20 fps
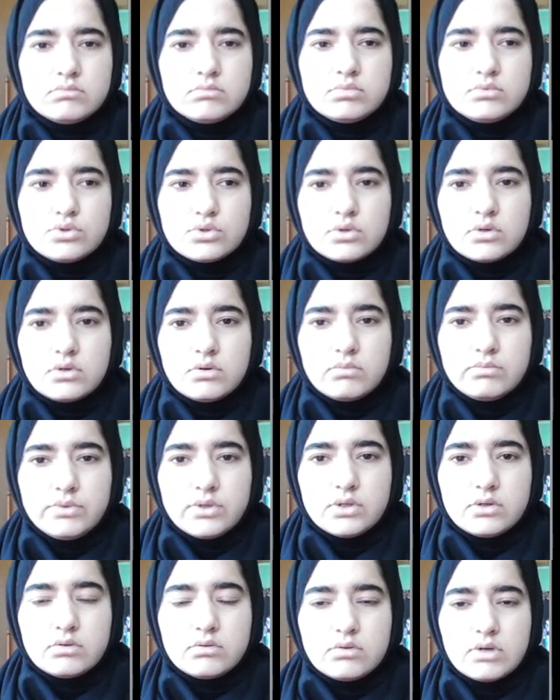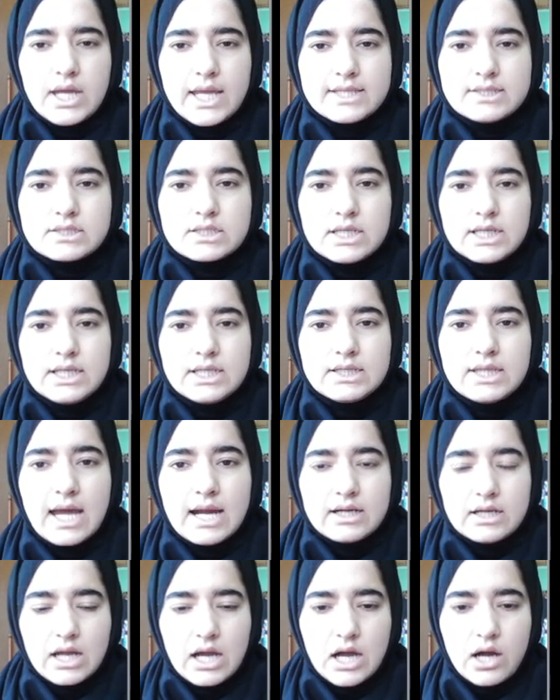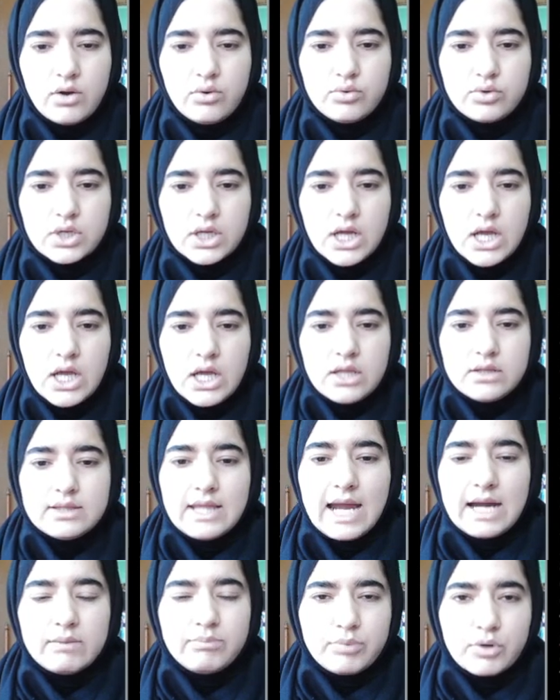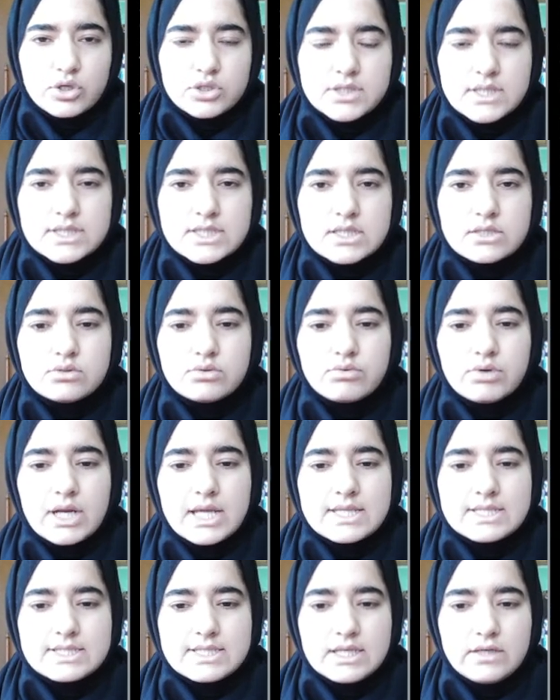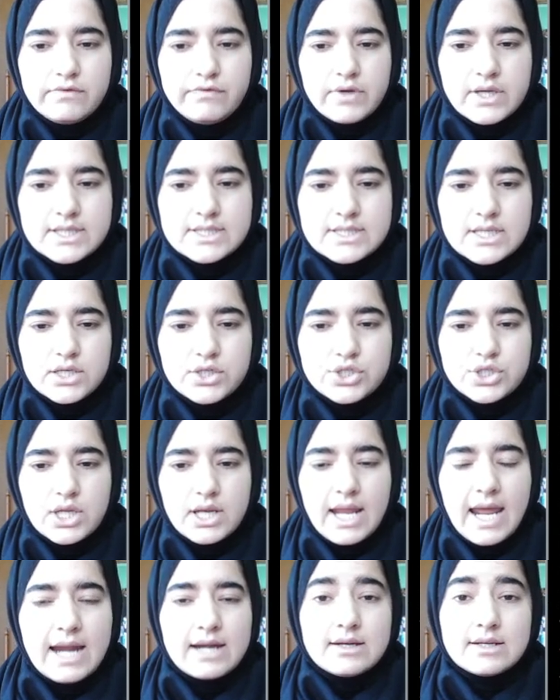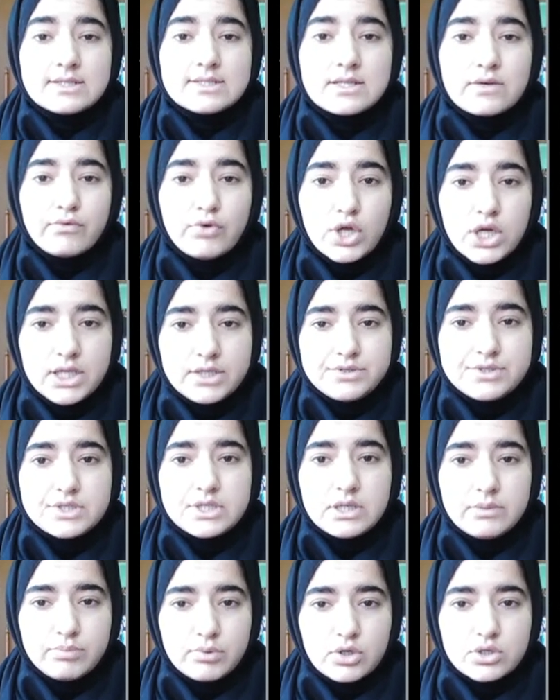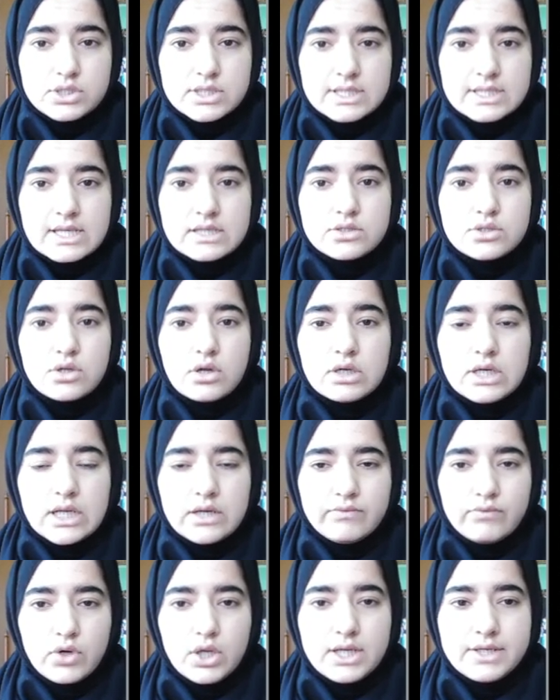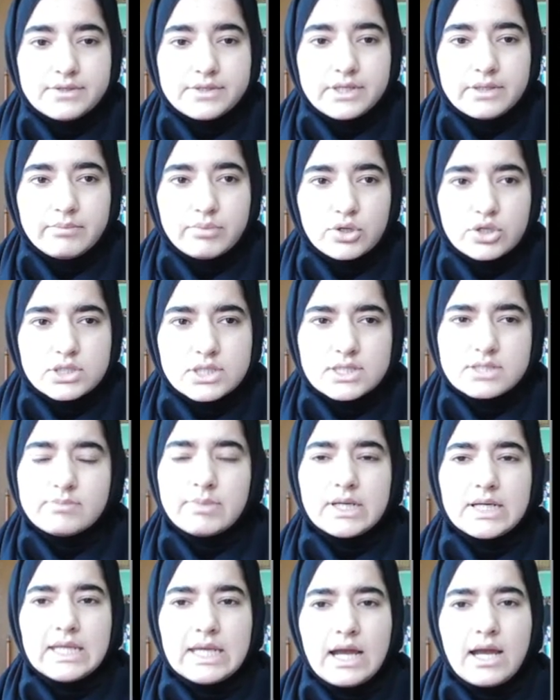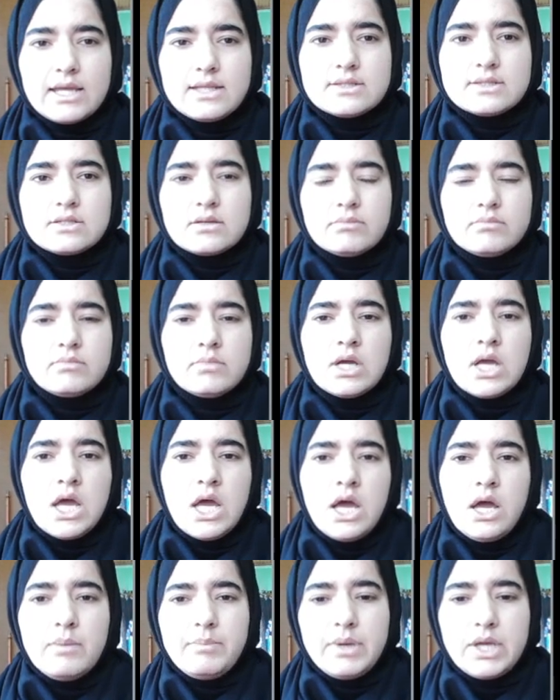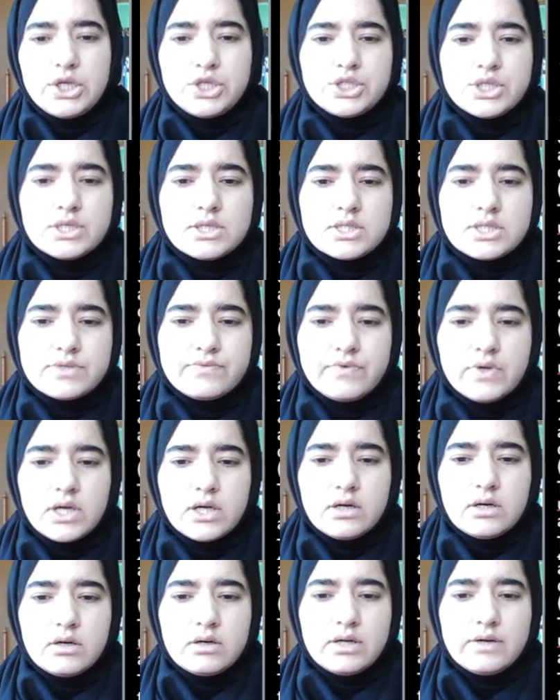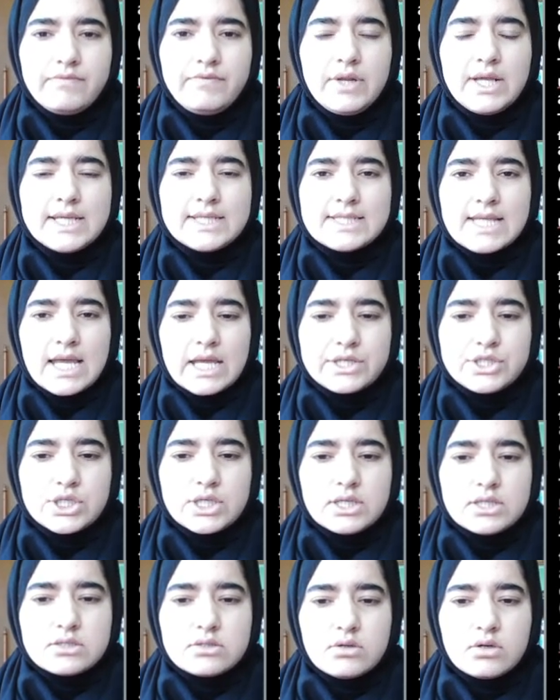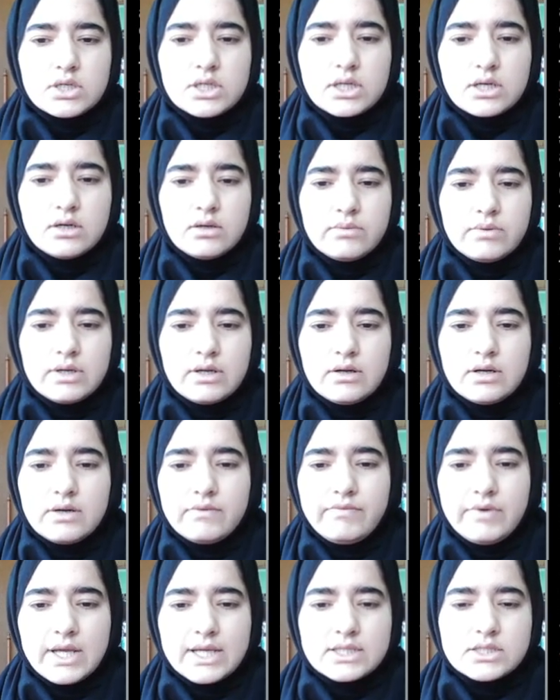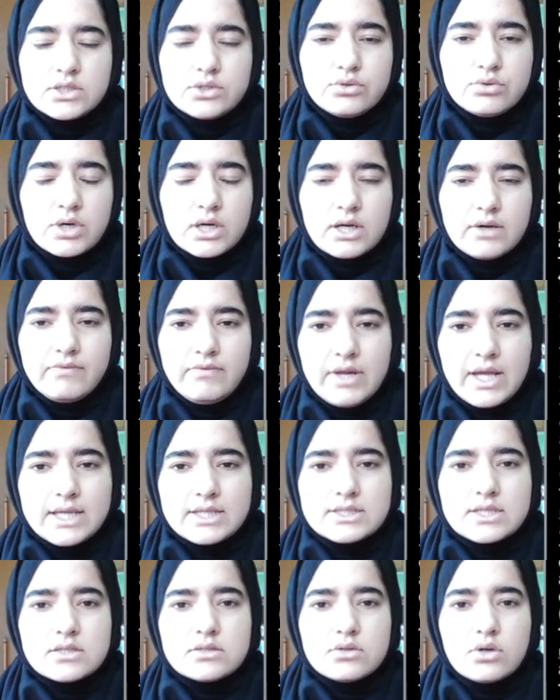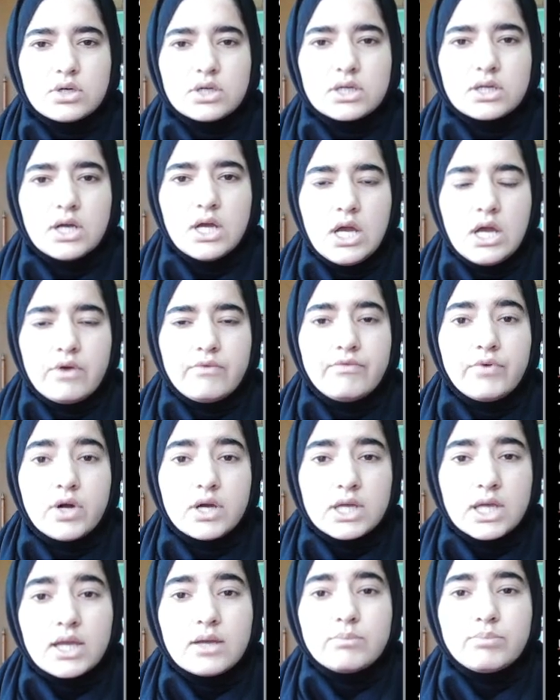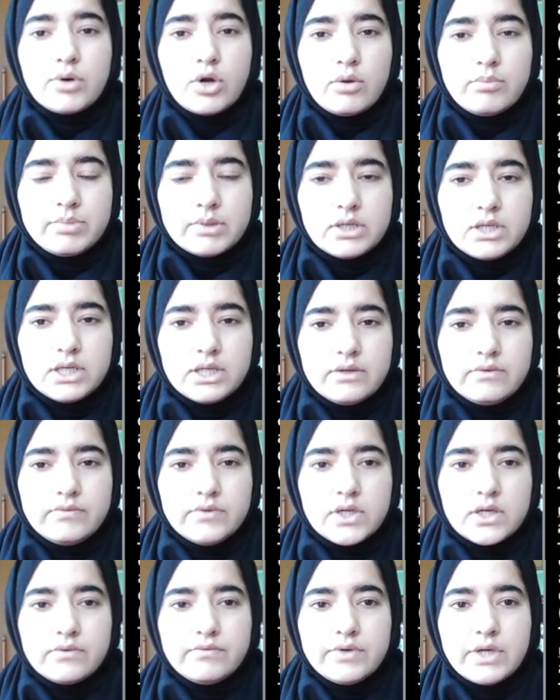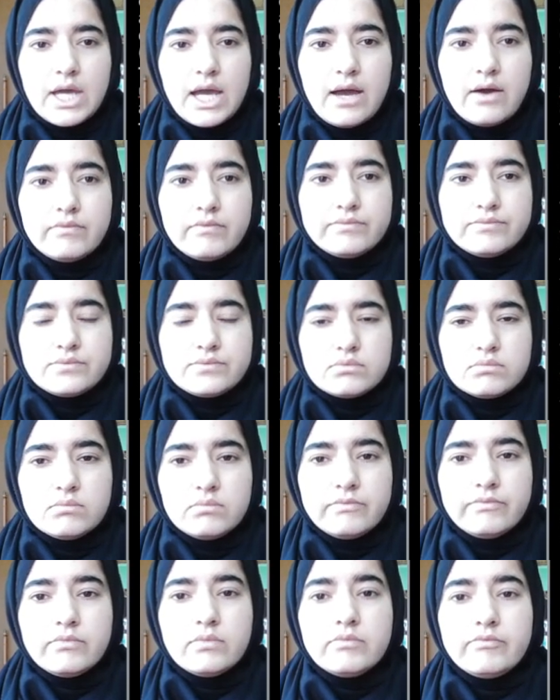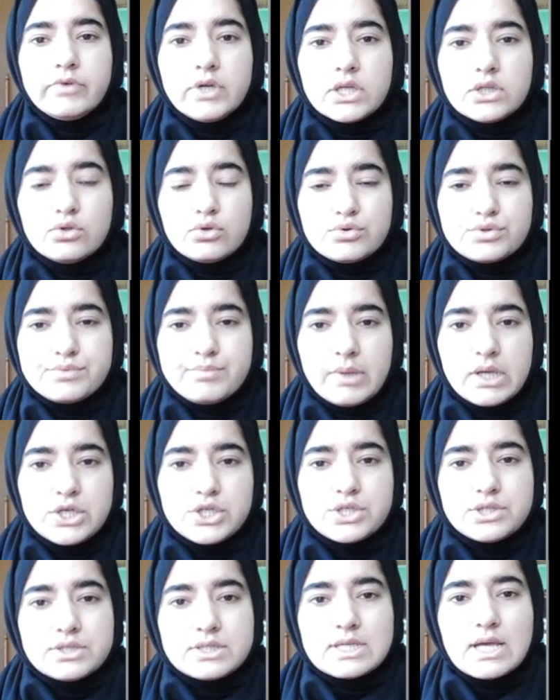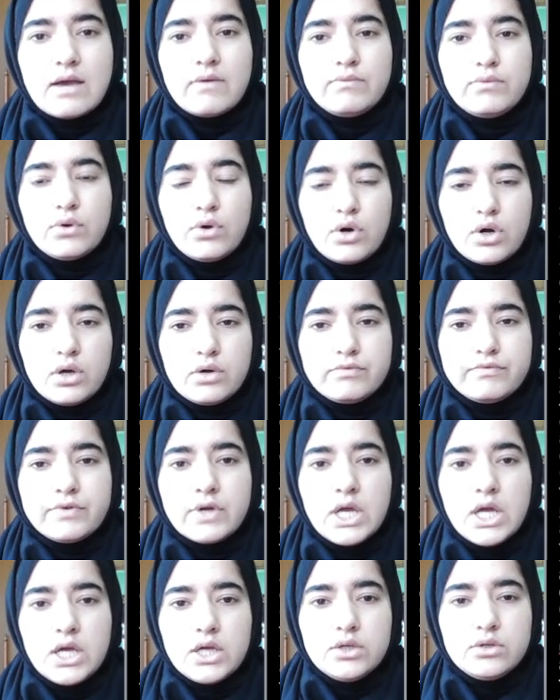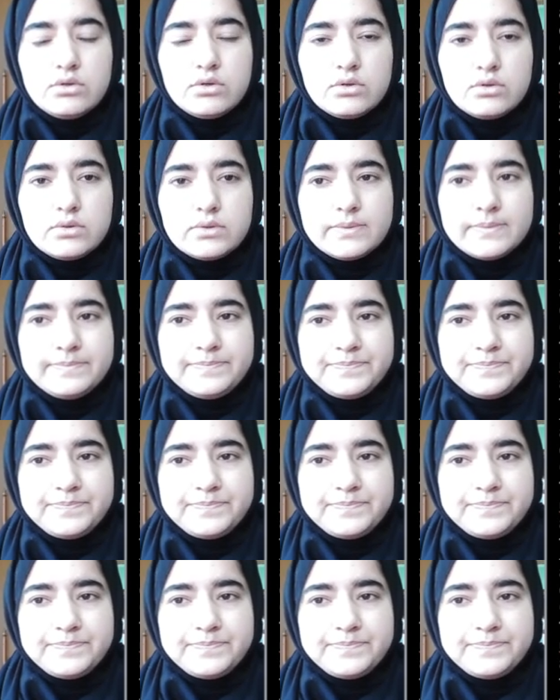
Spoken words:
to excrete that out, that process is known as defecation, and it's a voluntary process, it's not involuntary process. But yeah, in some patients where reflex action is not reflex neural reflex is not working properly, where we have where those patients have lot of you know